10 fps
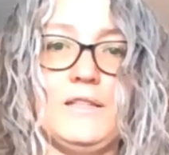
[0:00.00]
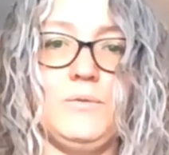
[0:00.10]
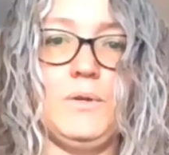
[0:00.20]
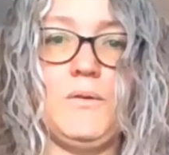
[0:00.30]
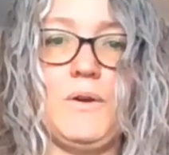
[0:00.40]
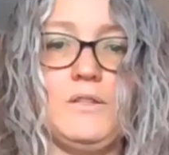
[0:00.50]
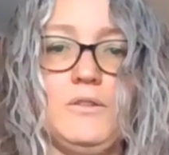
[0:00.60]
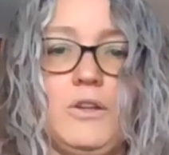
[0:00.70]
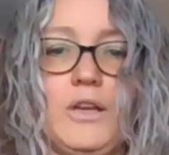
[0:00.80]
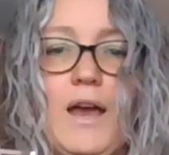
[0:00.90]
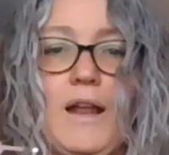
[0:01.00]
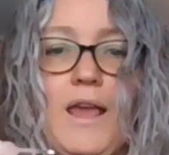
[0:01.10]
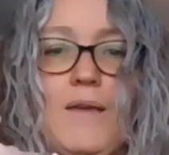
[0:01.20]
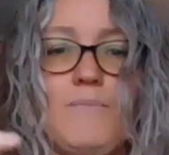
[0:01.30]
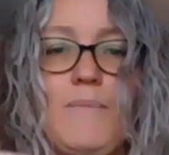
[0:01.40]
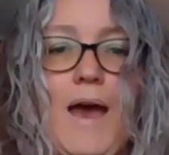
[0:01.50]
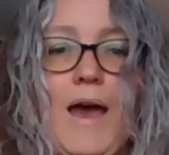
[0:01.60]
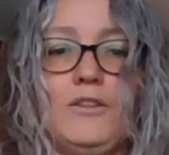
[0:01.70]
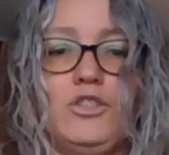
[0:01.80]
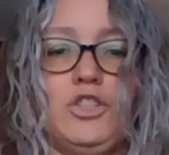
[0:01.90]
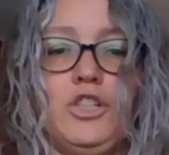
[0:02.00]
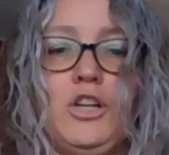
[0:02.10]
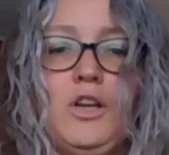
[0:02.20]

is that we're going to look at a match.